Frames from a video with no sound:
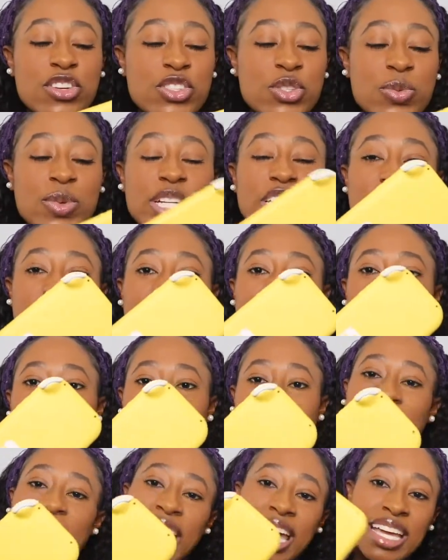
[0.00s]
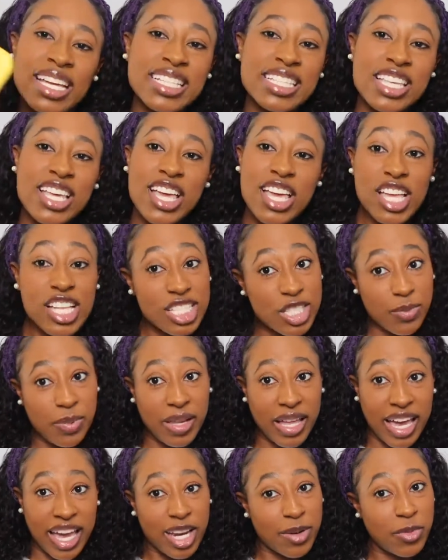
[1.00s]
Switch Lite to
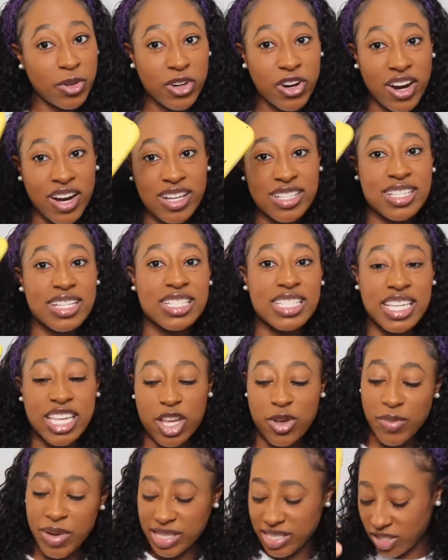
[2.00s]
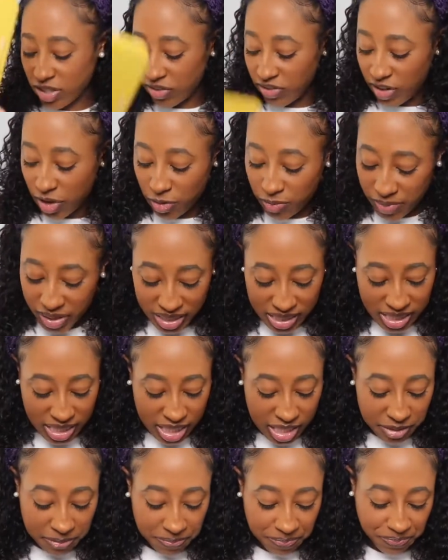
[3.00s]
play Animal Crossing to keep myself
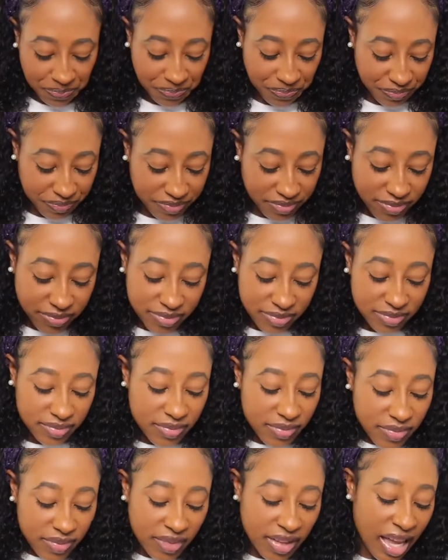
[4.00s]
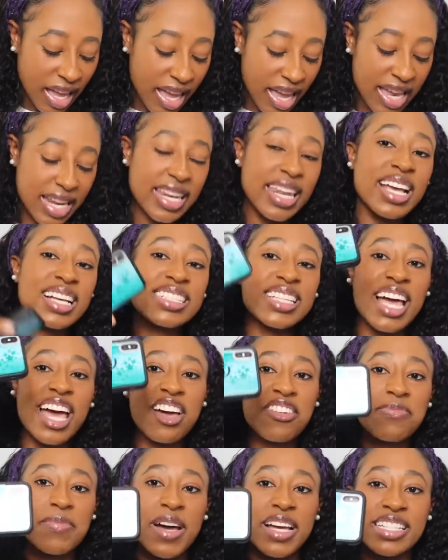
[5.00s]
busy. Next, I
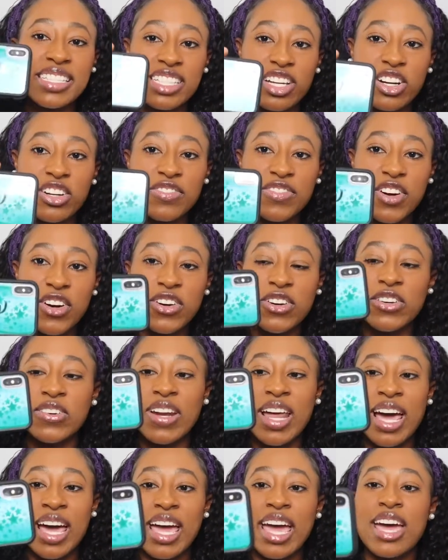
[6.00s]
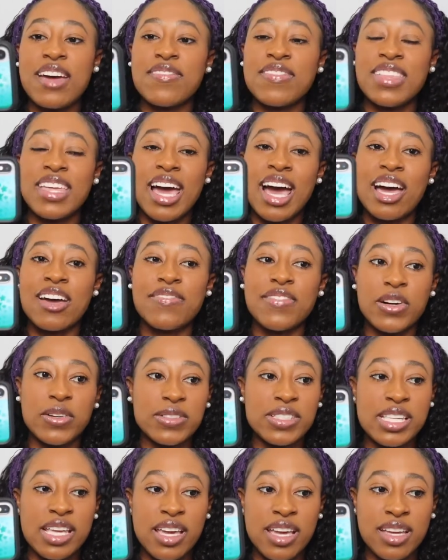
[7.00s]
have my cell phone. I have the
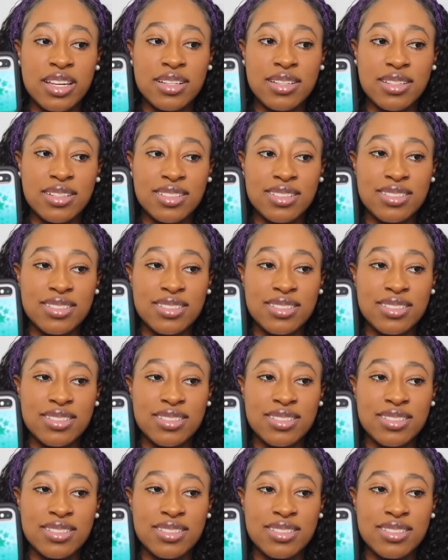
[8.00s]
iPhone 10.